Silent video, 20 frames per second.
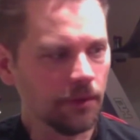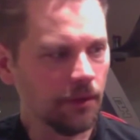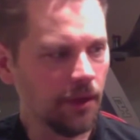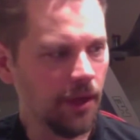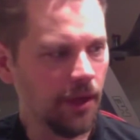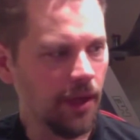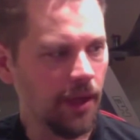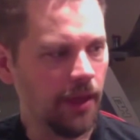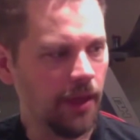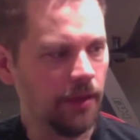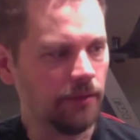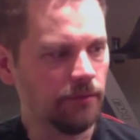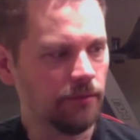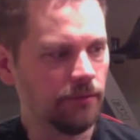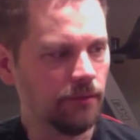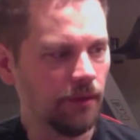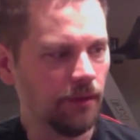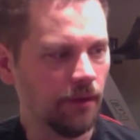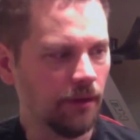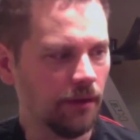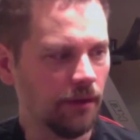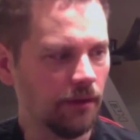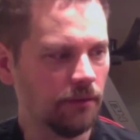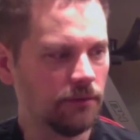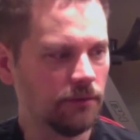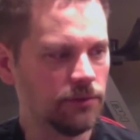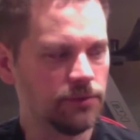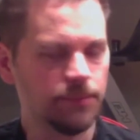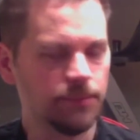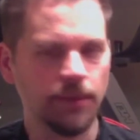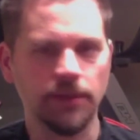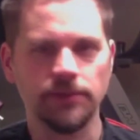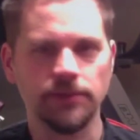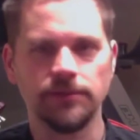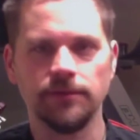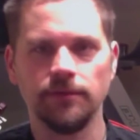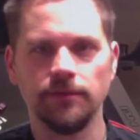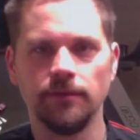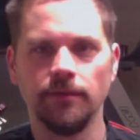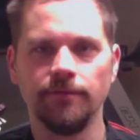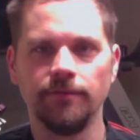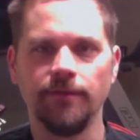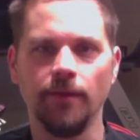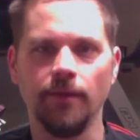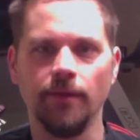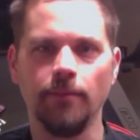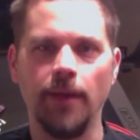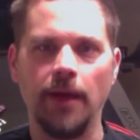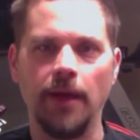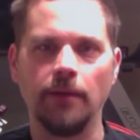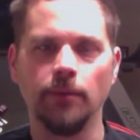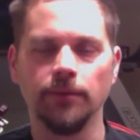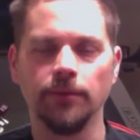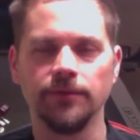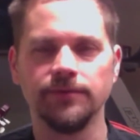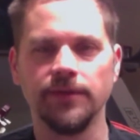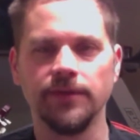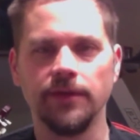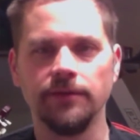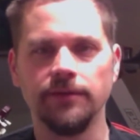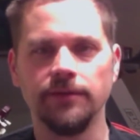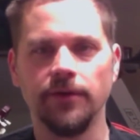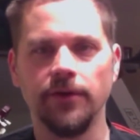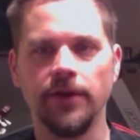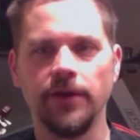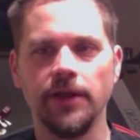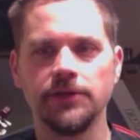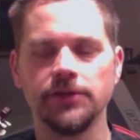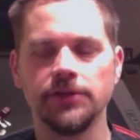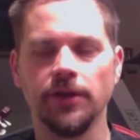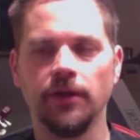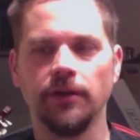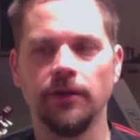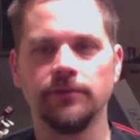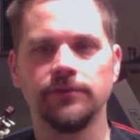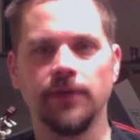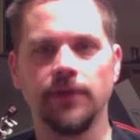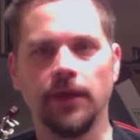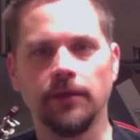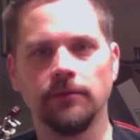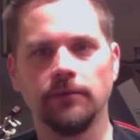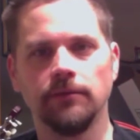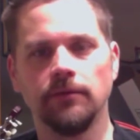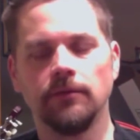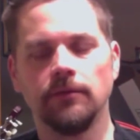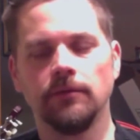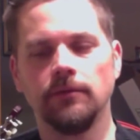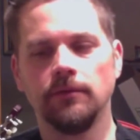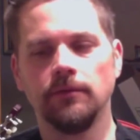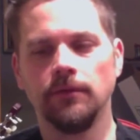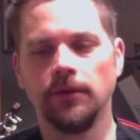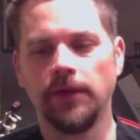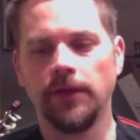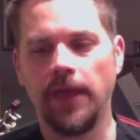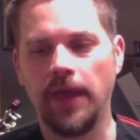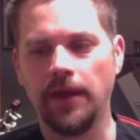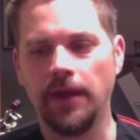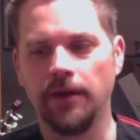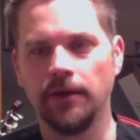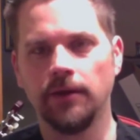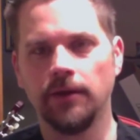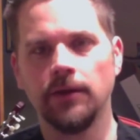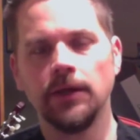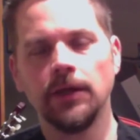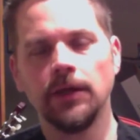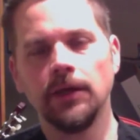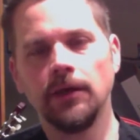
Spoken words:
and just because I felt bad about the sedentary nature, and it's like in Canada,